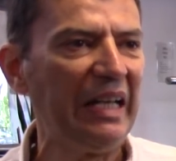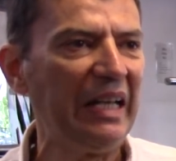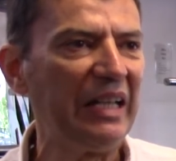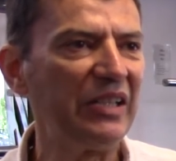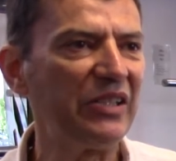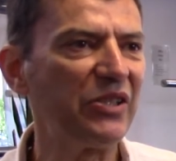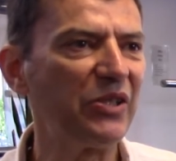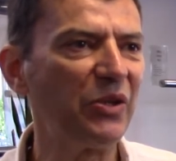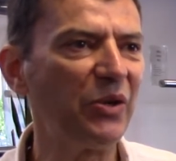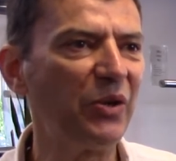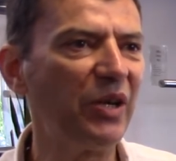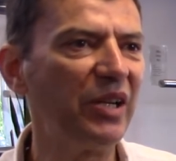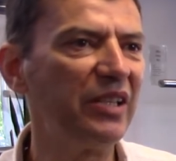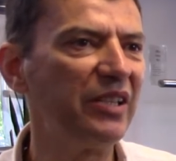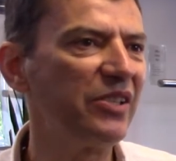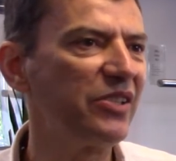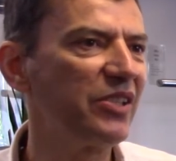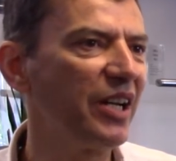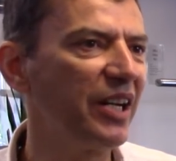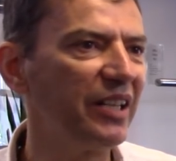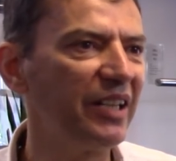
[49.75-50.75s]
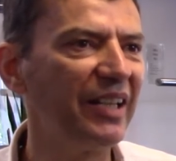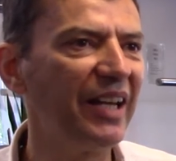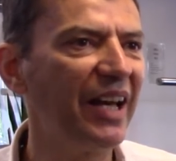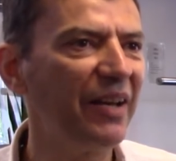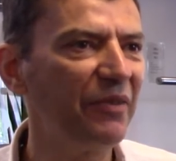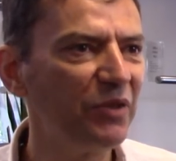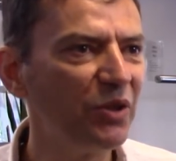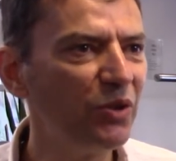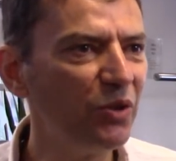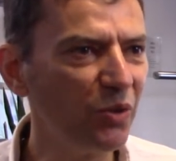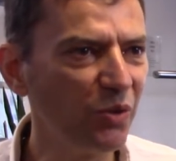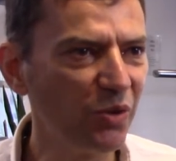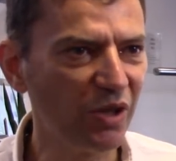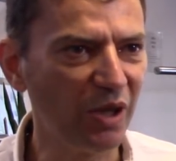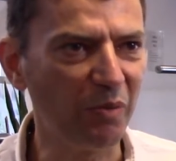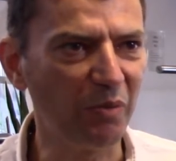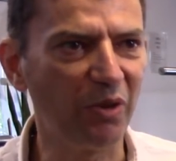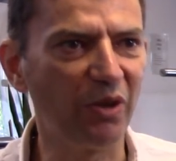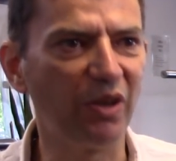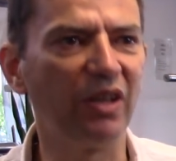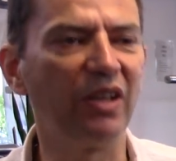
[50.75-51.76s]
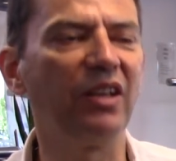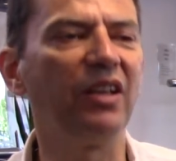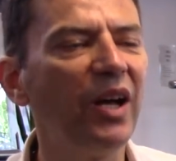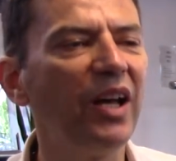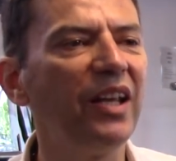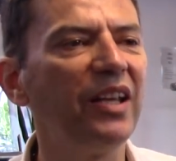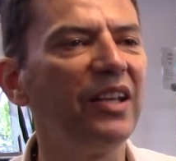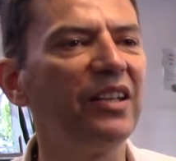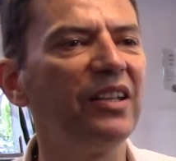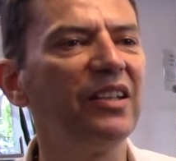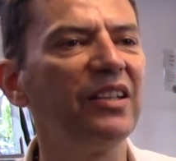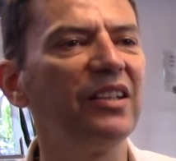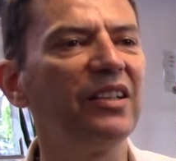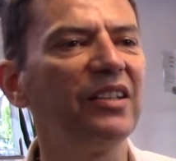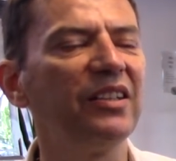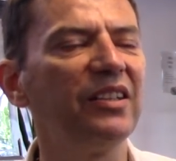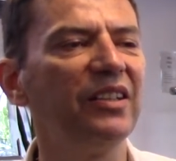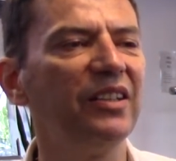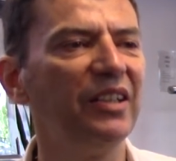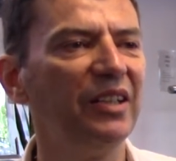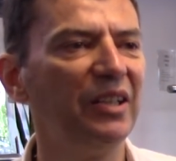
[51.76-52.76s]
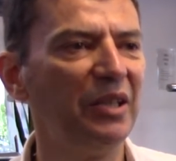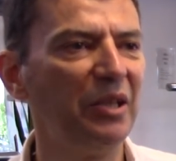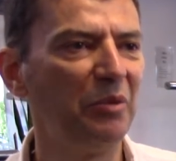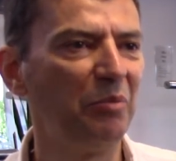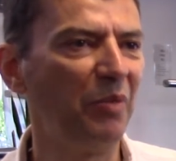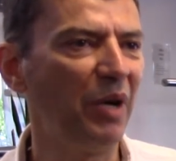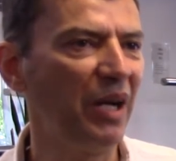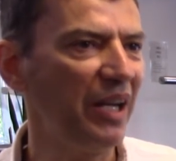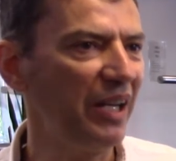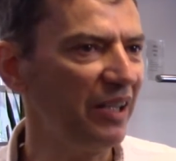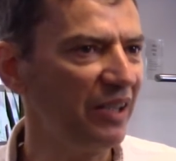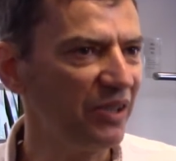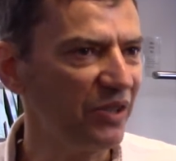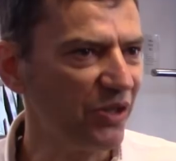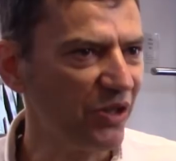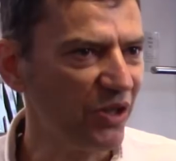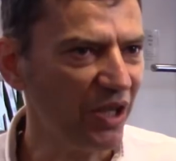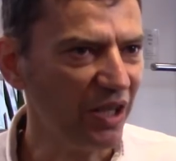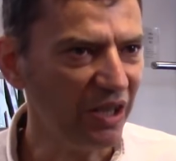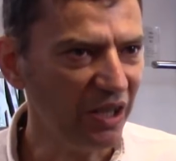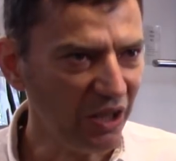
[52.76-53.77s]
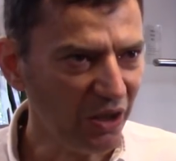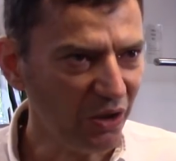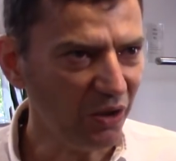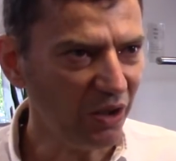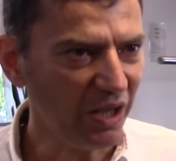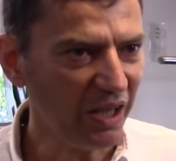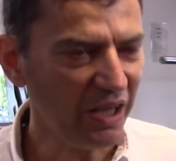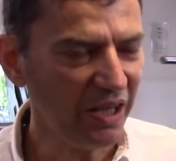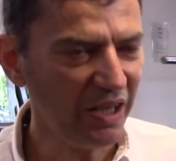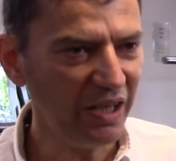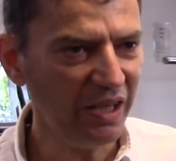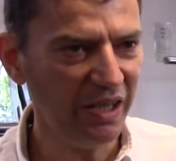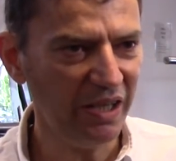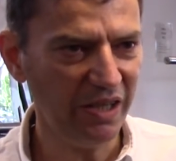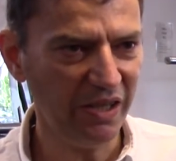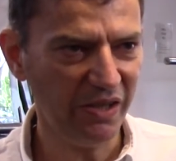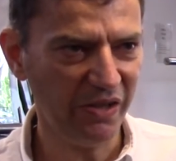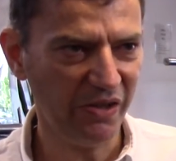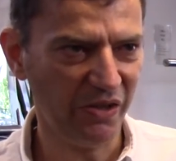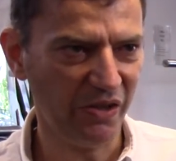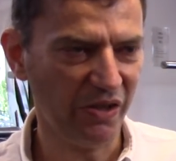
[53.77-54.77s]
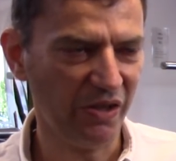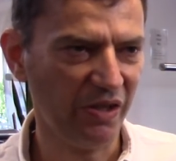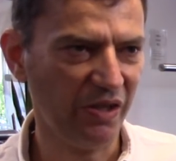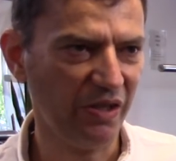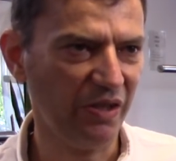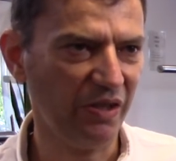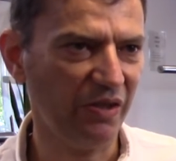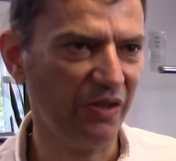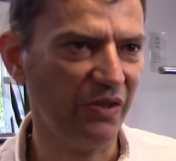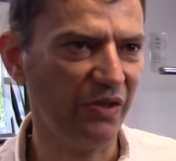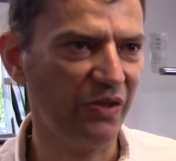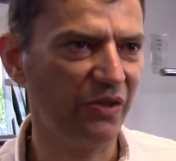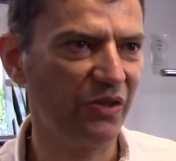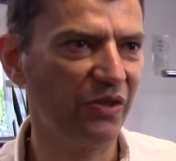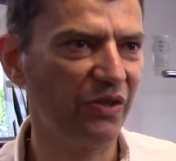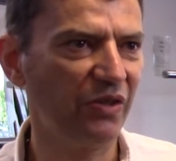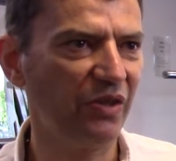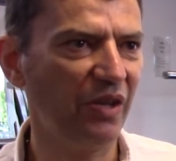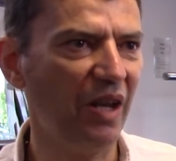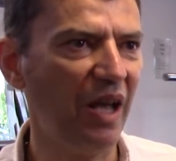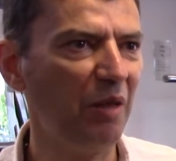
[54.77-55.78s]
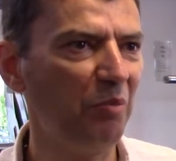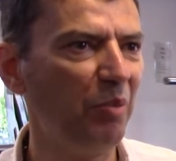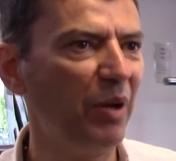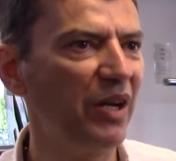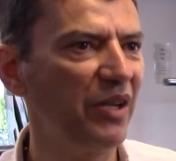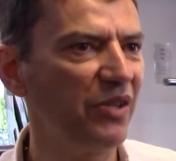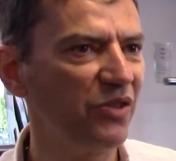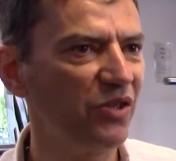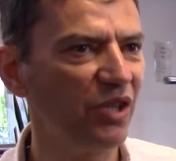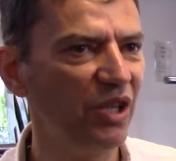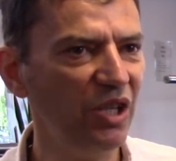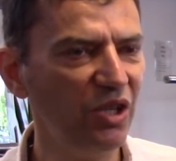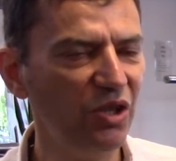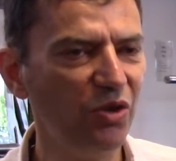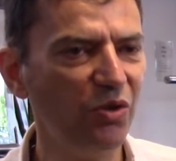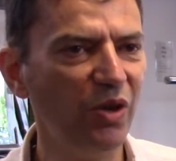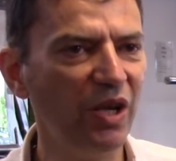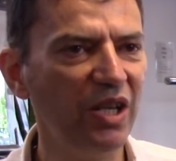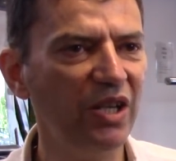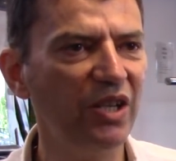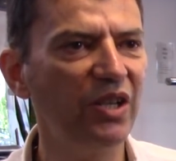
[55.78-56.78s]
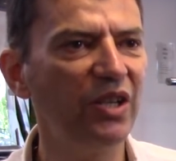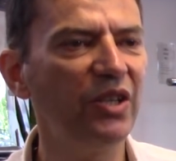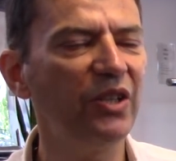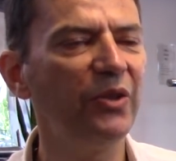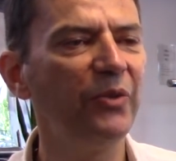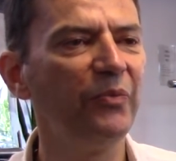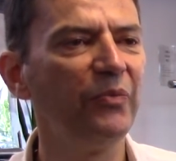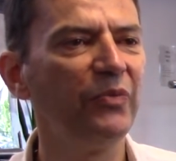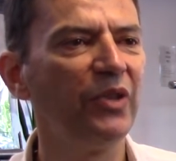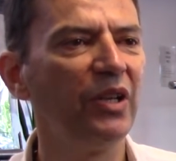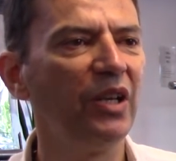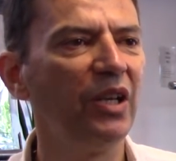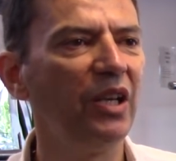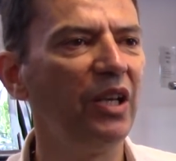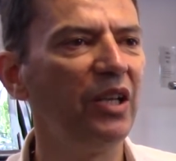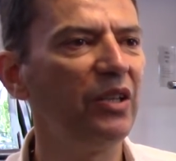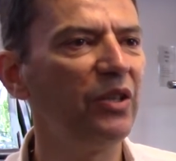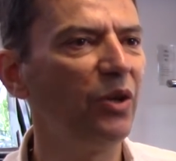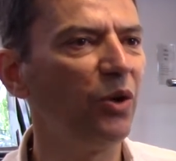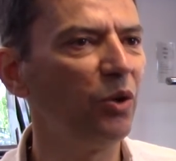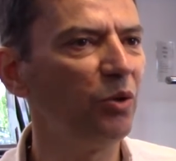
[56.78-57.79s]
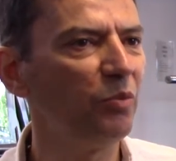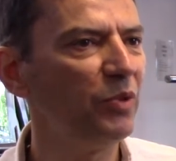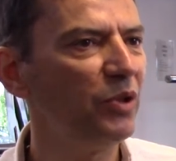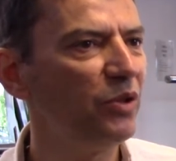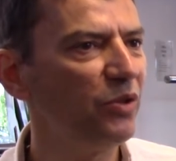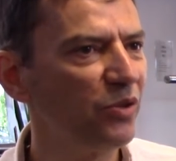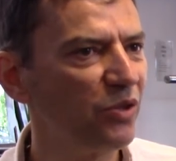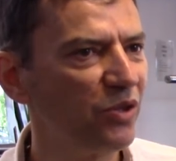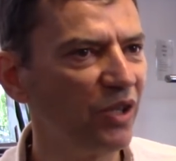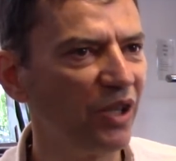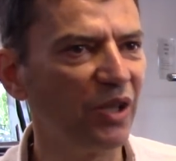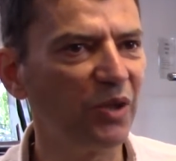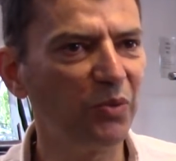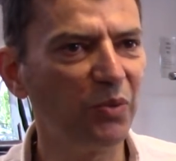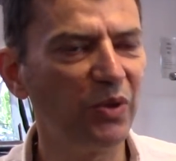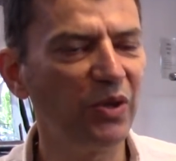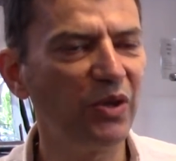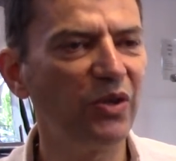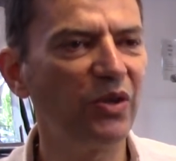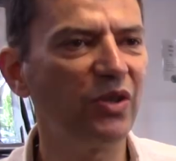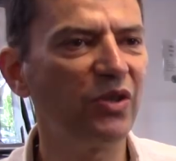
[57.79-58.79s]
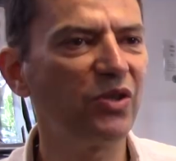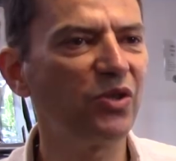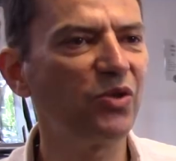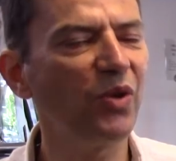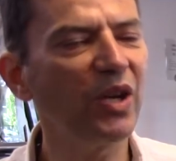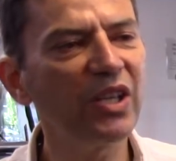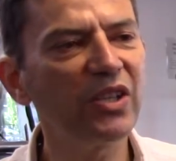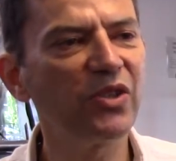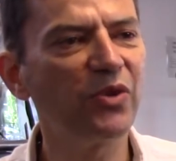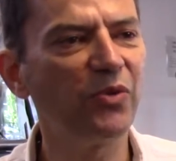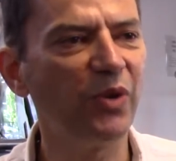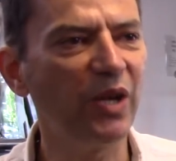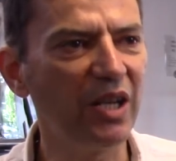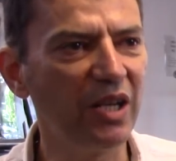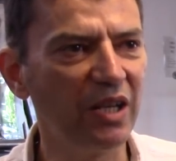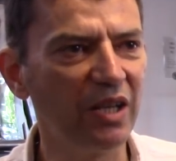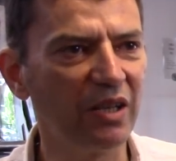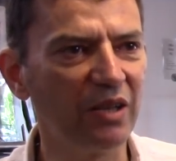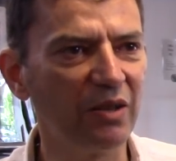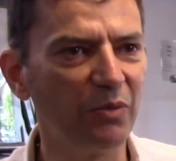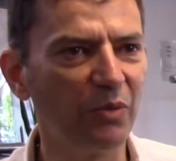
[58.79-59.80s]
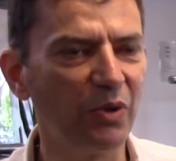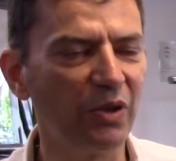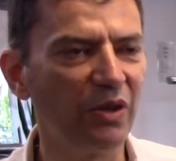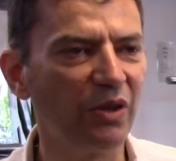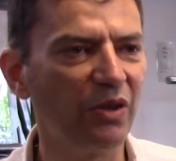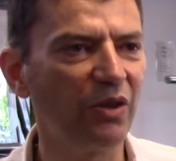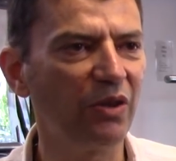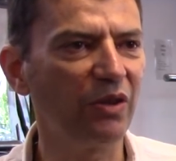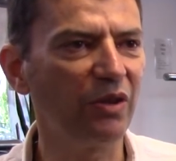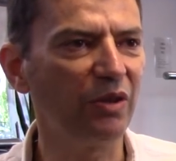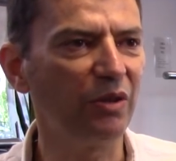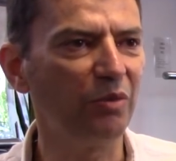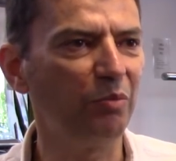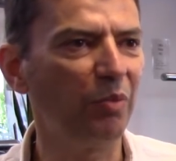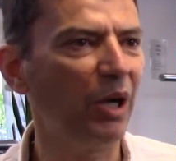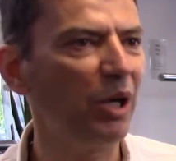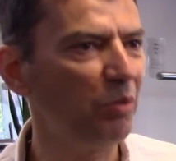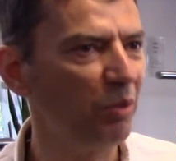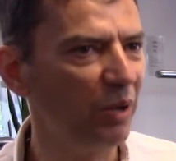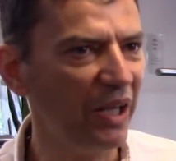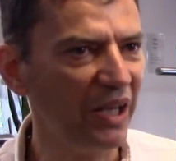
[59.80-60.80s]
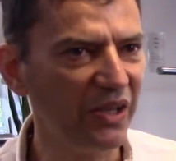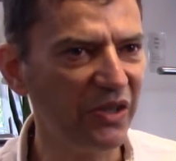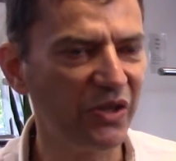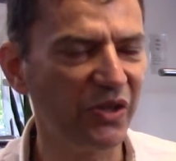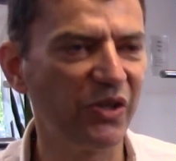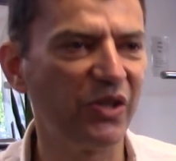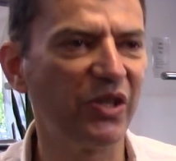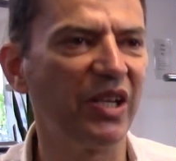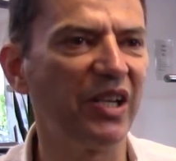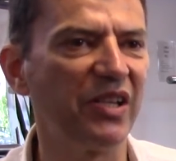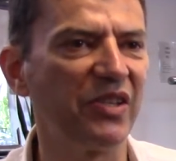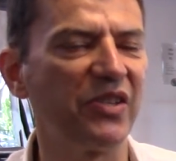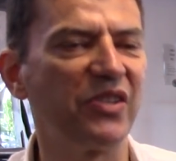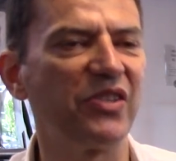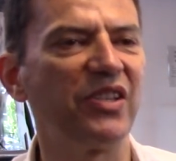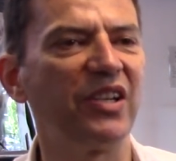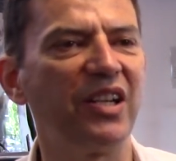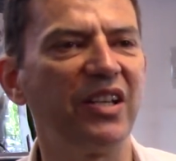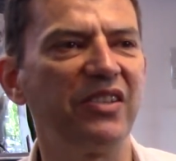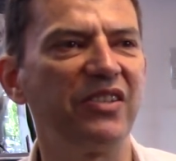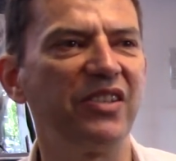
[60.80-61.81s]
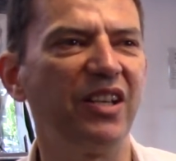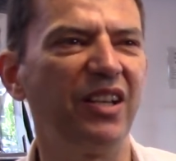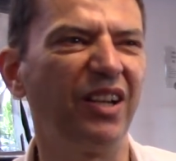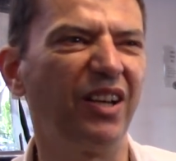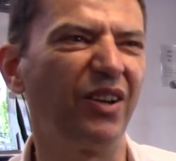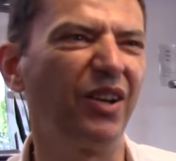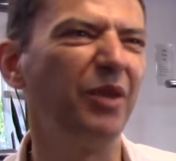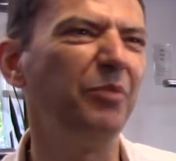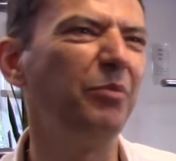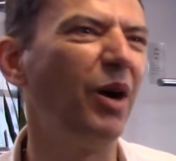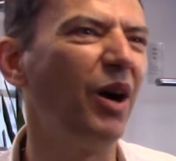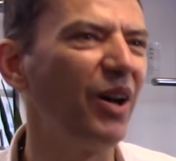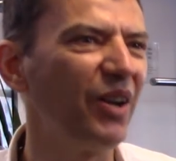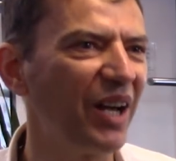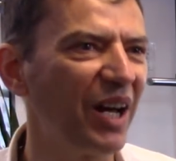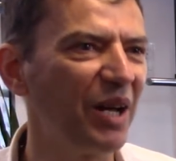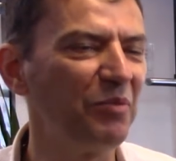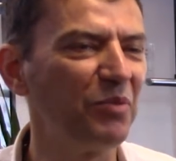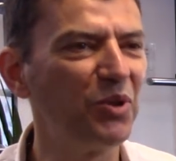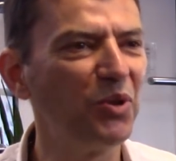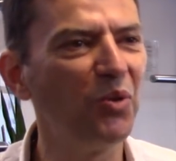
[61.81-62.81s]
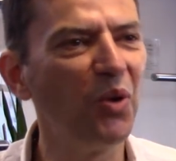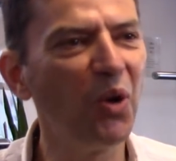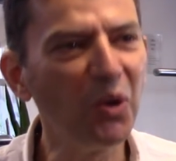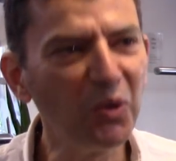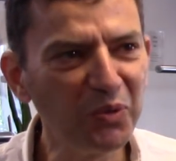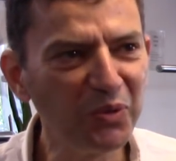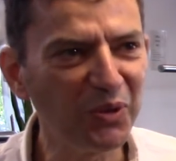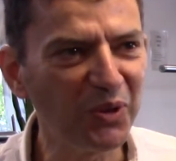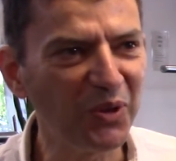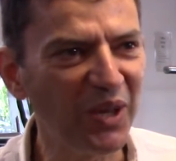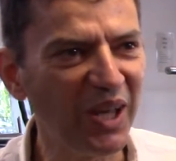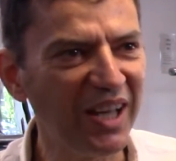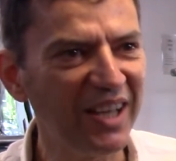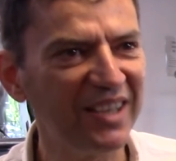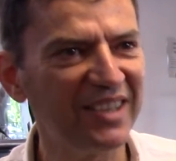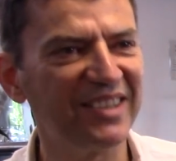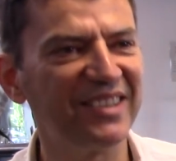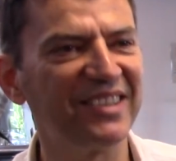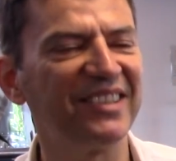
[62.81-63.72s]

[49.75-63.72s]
And so I decided I have to do something. And uh, my elder son, Nikolai, he is an alpine ski trainer. He told me to start with uh, strength training, with uh, barbell exercises. And I said, oh, come on, I'm too old for that.